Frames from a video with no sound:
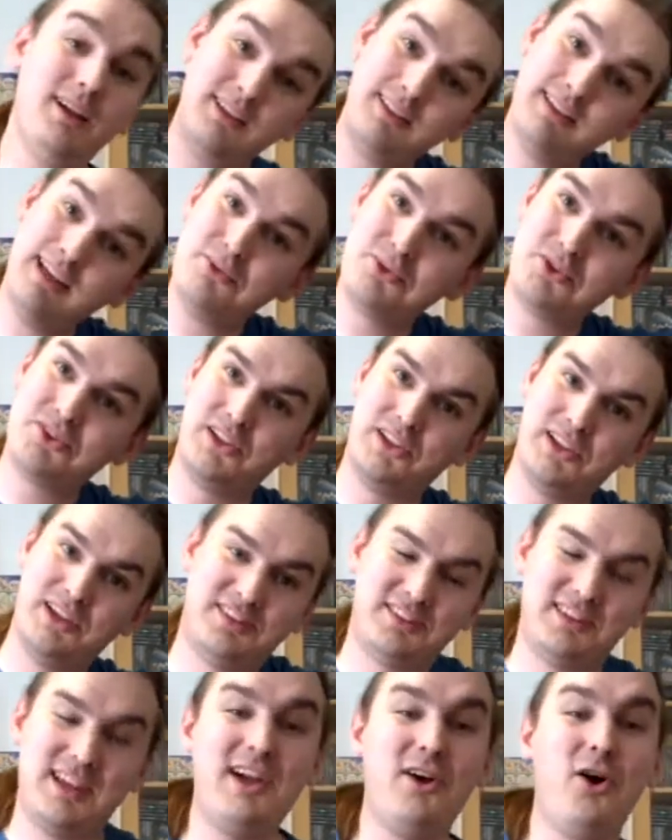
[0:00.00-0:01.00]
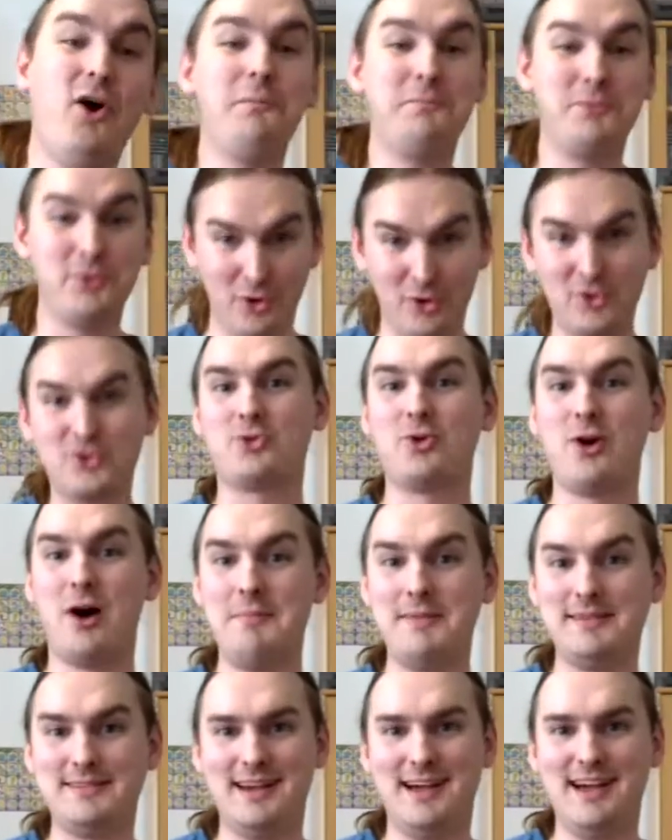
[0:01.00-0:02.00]
that was the list. I hope you're
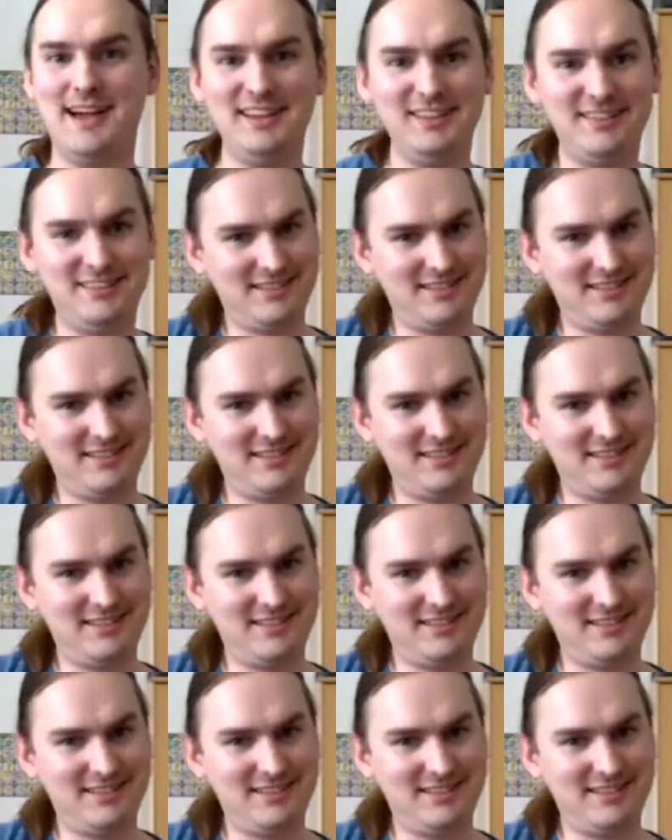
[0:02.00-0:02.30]
traumatized.